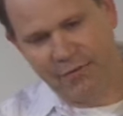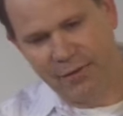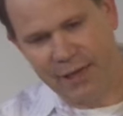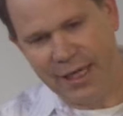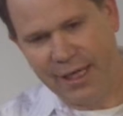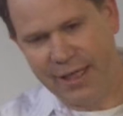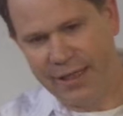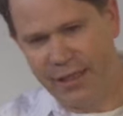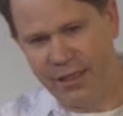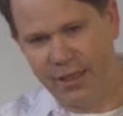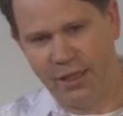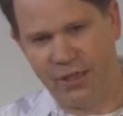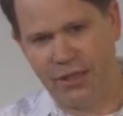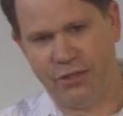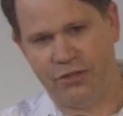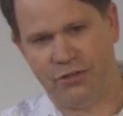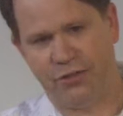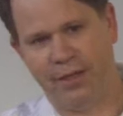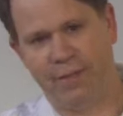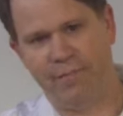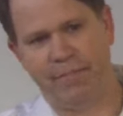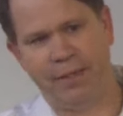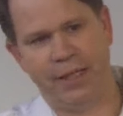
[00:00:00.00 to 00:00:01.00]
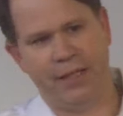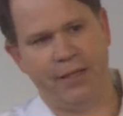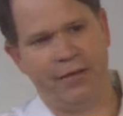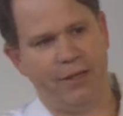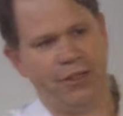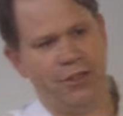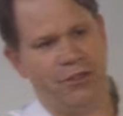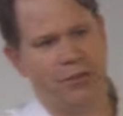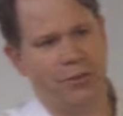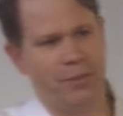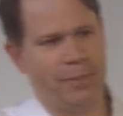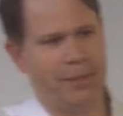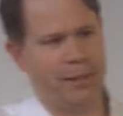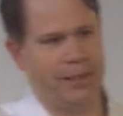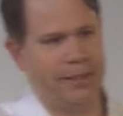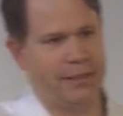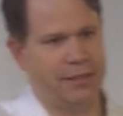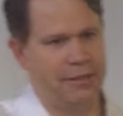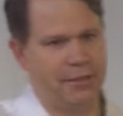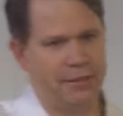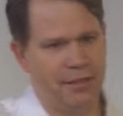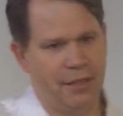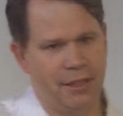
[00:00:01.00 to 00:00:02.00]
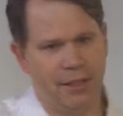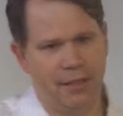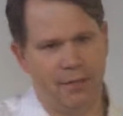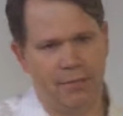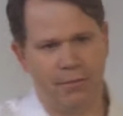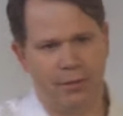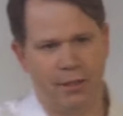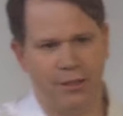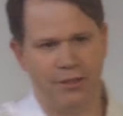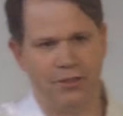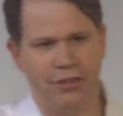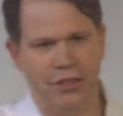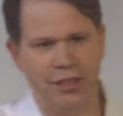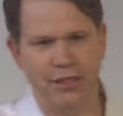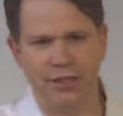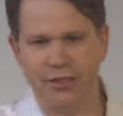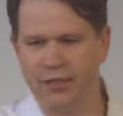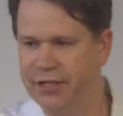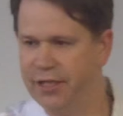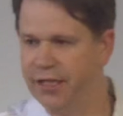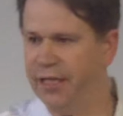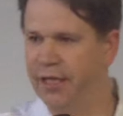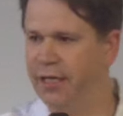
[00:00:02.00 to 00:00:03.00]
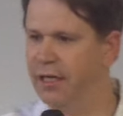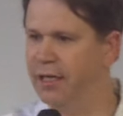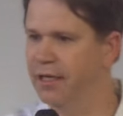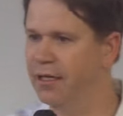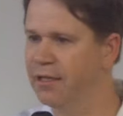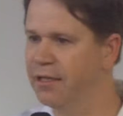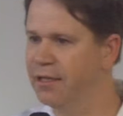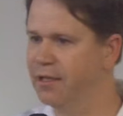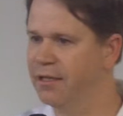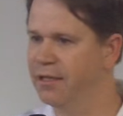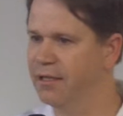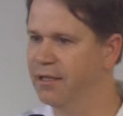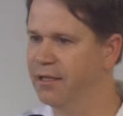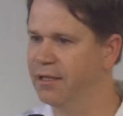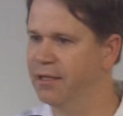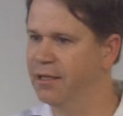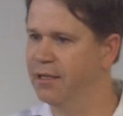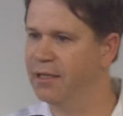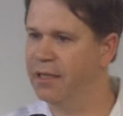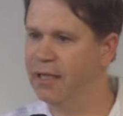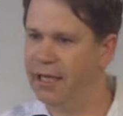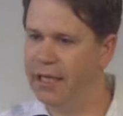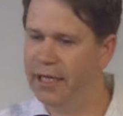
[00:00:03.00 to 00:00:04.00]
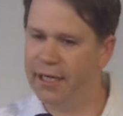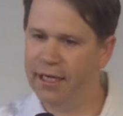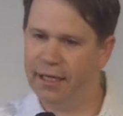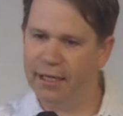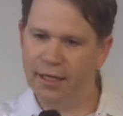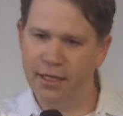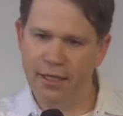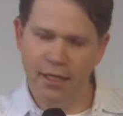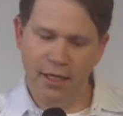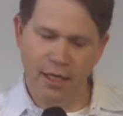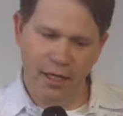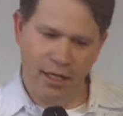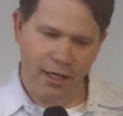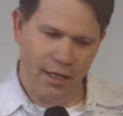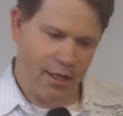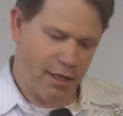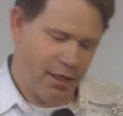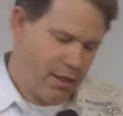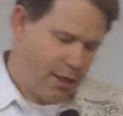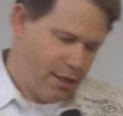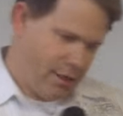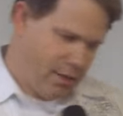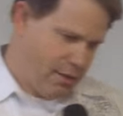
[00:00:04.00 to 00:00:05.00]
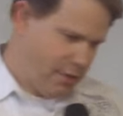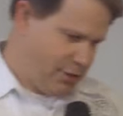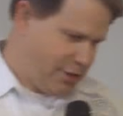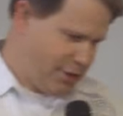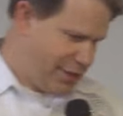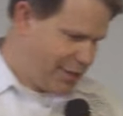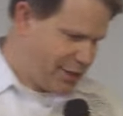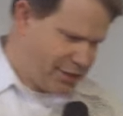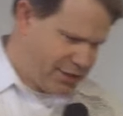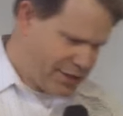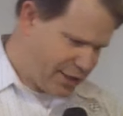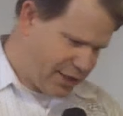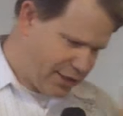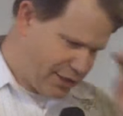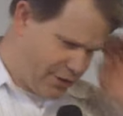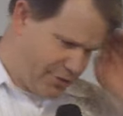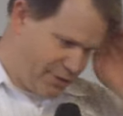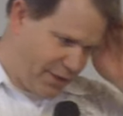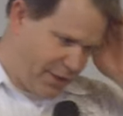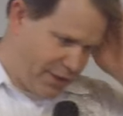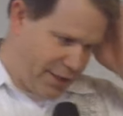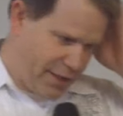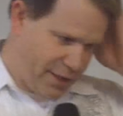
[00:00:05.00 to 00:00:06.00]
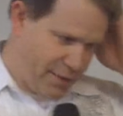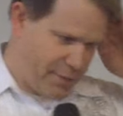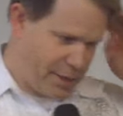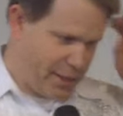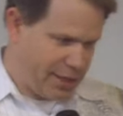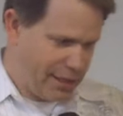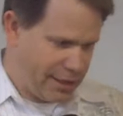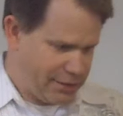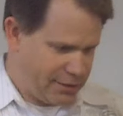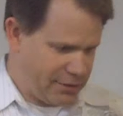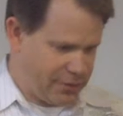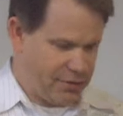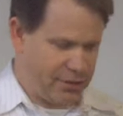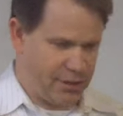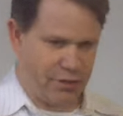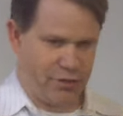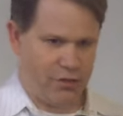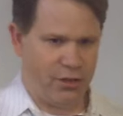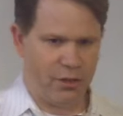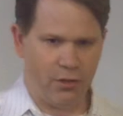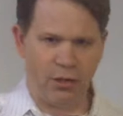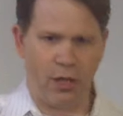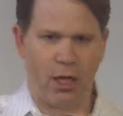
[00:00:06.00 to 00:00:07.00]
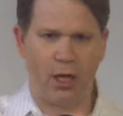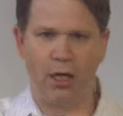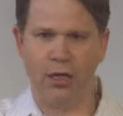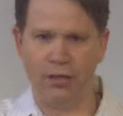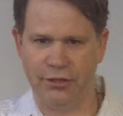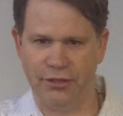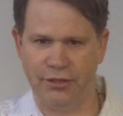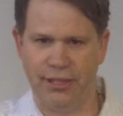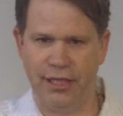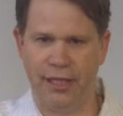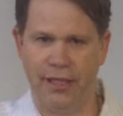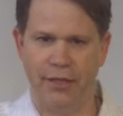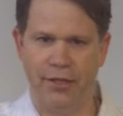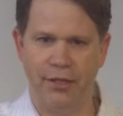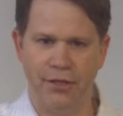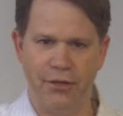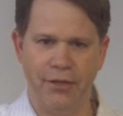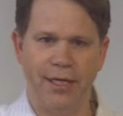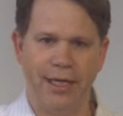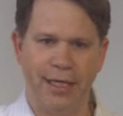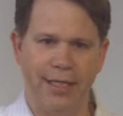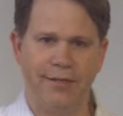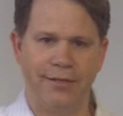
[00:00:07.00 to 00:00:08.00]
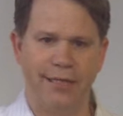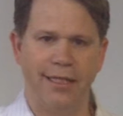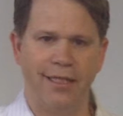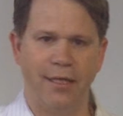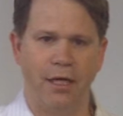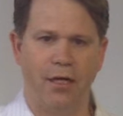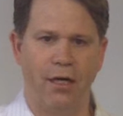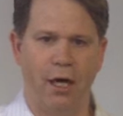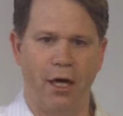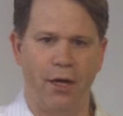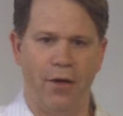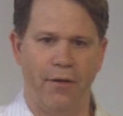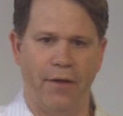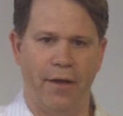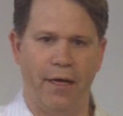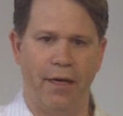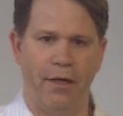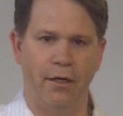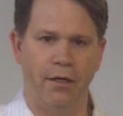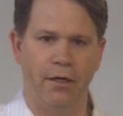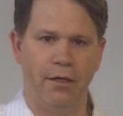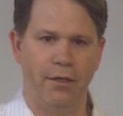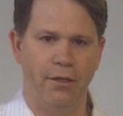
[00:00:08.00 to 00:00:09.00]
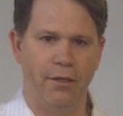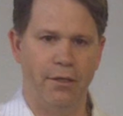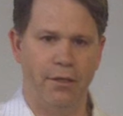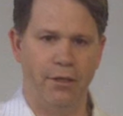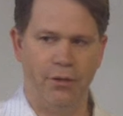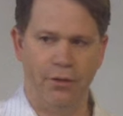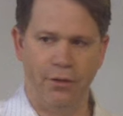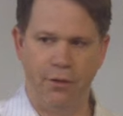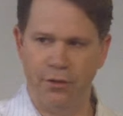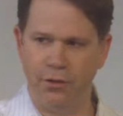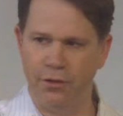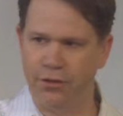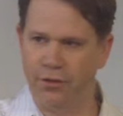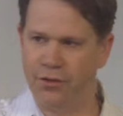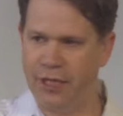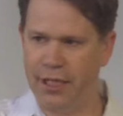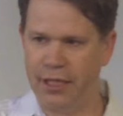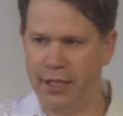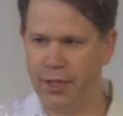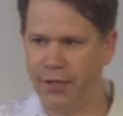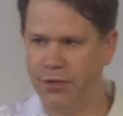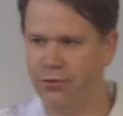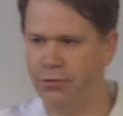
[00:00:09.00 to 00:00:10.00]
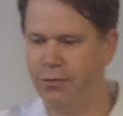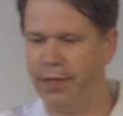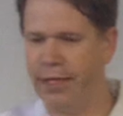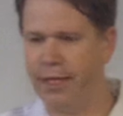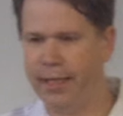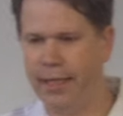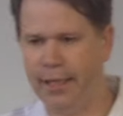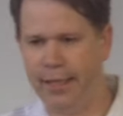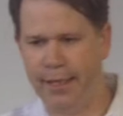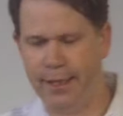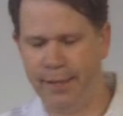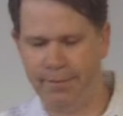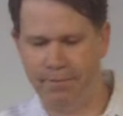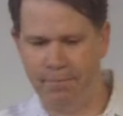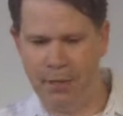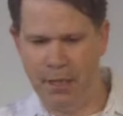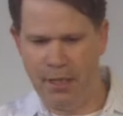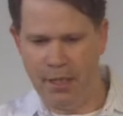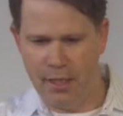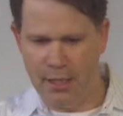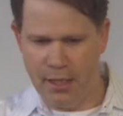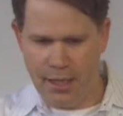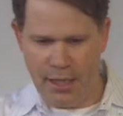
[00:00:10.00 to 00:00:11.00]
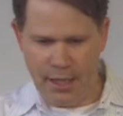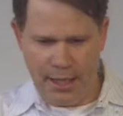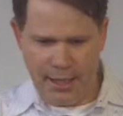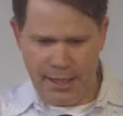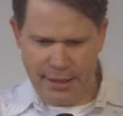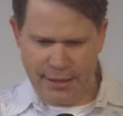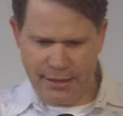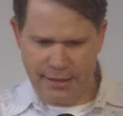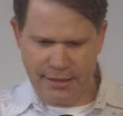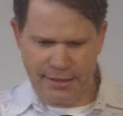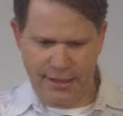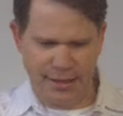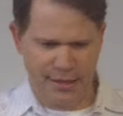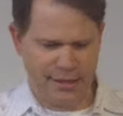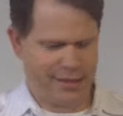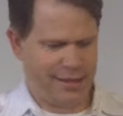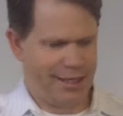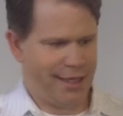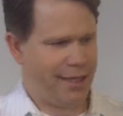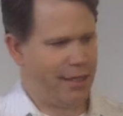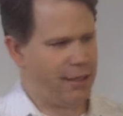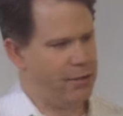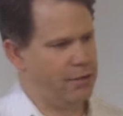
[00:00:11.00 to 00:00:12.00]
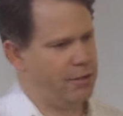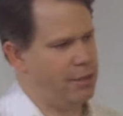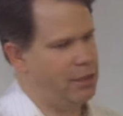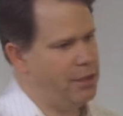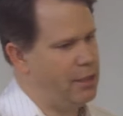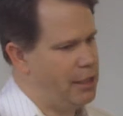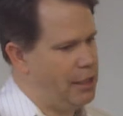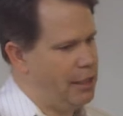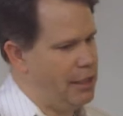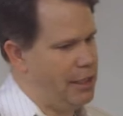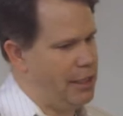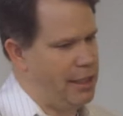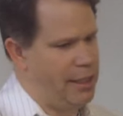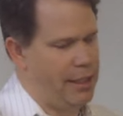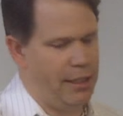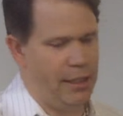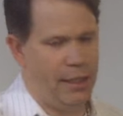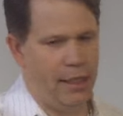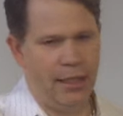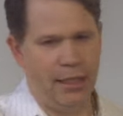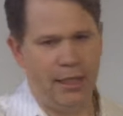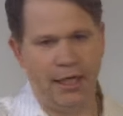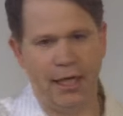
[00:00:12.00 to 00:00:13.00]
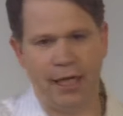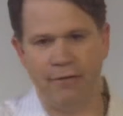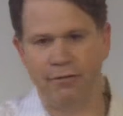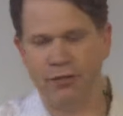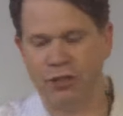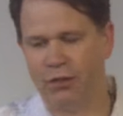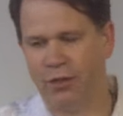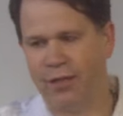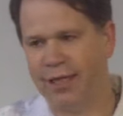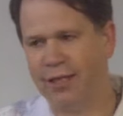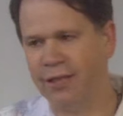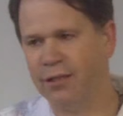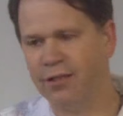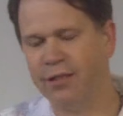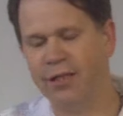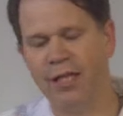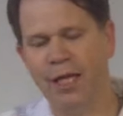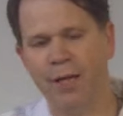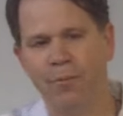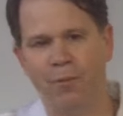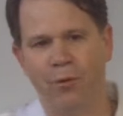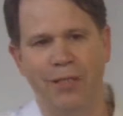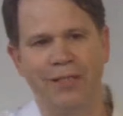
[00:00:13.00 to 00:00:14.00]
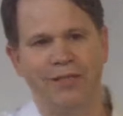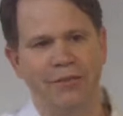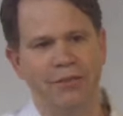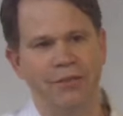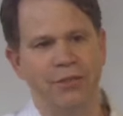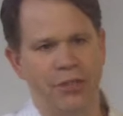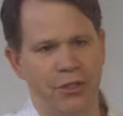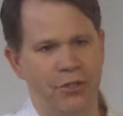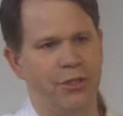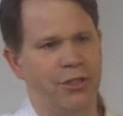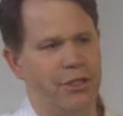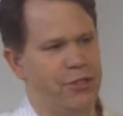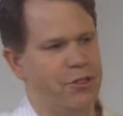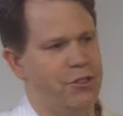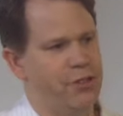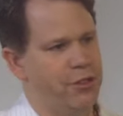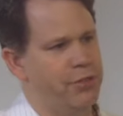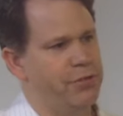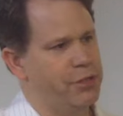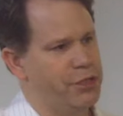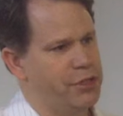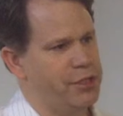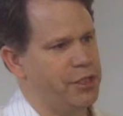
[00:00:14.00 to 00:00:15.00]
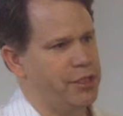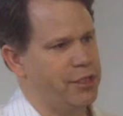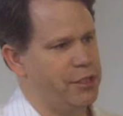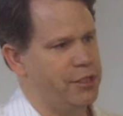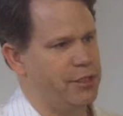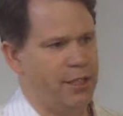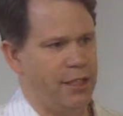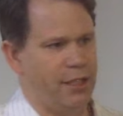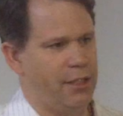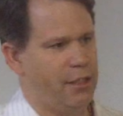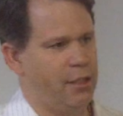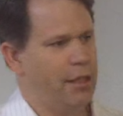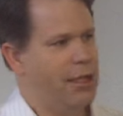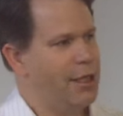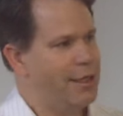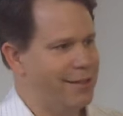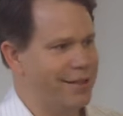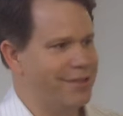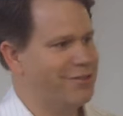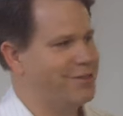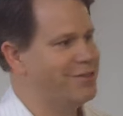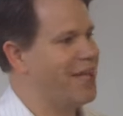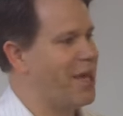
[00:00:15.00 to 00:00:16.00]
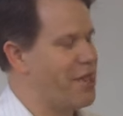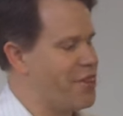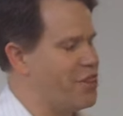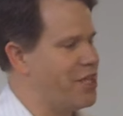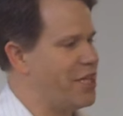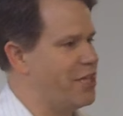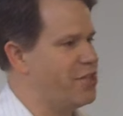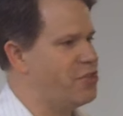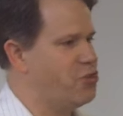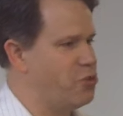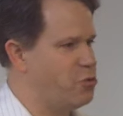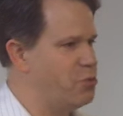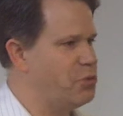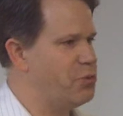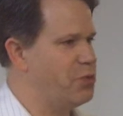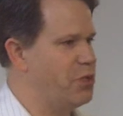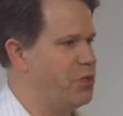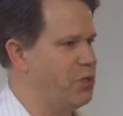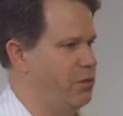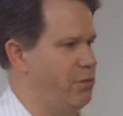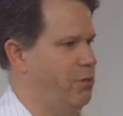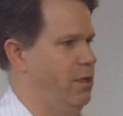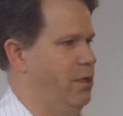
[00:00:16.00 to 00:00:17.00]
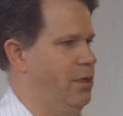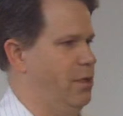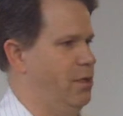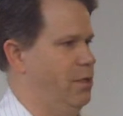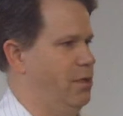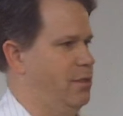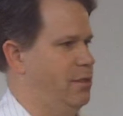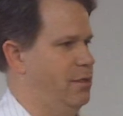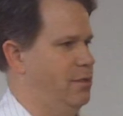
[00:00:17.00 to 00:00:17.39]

We ended our trip by going to a place called Cinque Terre. And Cinque Terre is funky because there's no cars there. You can't take a car there. You take a train in, and it's this town. And I was trying to look up what you can do in Cinque Terre. There's nothing to do.